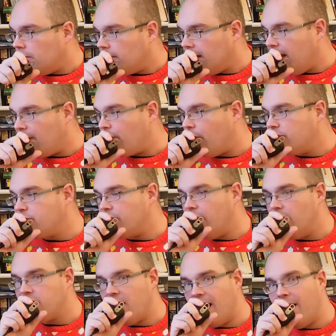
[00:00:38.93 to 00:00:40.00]
Yeah, Roger,
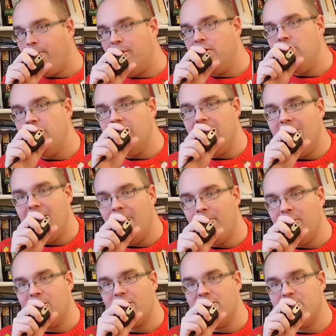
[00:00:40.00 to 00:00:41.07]
Roger. Happy New Year,
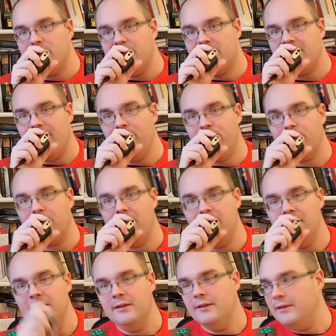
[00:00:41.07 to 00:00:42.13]
Happy Christmas. 7.3.